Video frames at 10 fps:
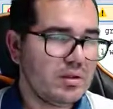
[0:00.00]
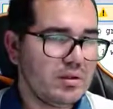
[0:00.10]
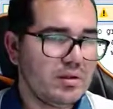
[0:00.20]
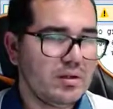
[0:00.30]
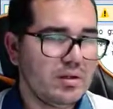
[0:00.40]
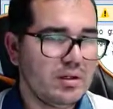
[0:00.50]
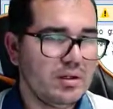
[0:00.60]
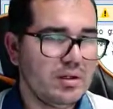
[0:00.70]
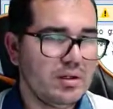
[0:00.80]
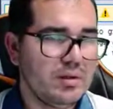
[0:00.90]

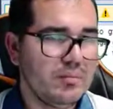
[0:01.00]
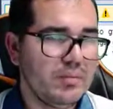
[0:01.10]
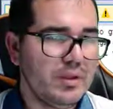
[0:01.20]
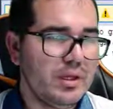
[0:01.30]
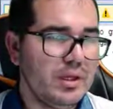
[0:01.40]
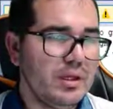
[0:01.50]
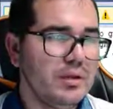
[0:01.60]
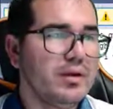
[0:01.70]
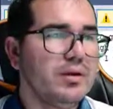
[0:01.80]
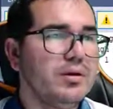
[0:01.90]
Uh, and
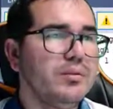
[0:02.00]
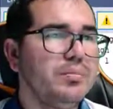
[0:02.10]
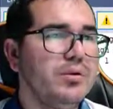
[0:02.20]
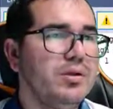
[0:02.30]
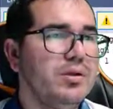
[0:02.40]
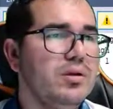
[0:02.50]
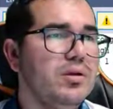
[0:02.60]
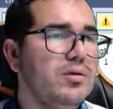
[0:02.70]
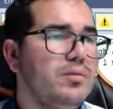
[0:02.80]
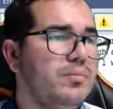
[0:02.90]
I'm gonna put
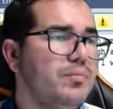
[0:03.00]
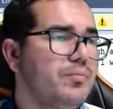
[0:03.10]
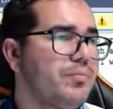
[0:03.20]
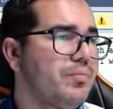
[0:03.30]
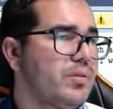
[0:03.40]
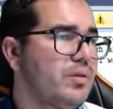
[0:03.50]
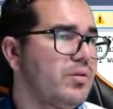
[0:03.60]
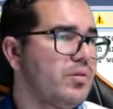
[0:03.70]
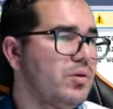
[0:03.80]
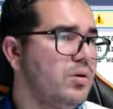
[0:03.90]
here,
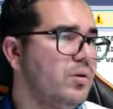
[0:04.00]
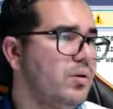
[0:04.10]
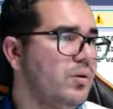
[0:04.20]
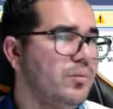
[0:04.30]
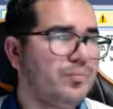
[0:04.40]
so